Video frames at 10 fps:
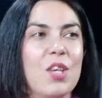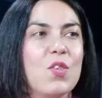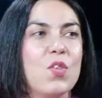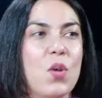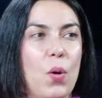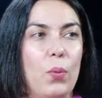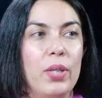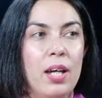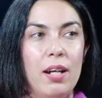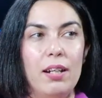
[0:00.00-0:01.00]
So
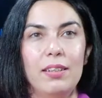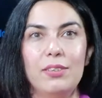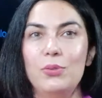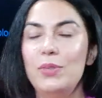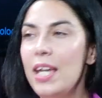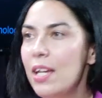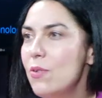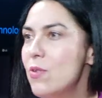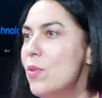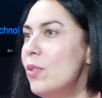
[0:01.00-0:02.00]
we are today
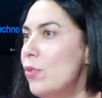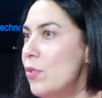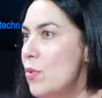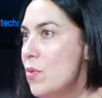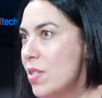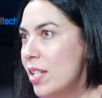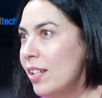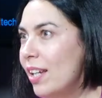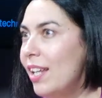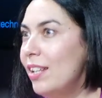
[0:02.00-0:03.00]
also
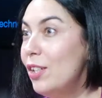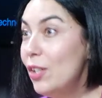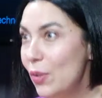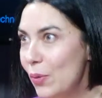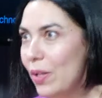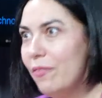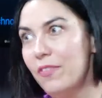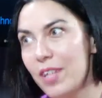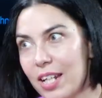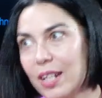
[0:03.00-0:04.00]
introducing a
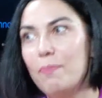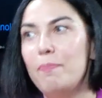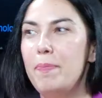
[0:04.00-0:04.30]
very,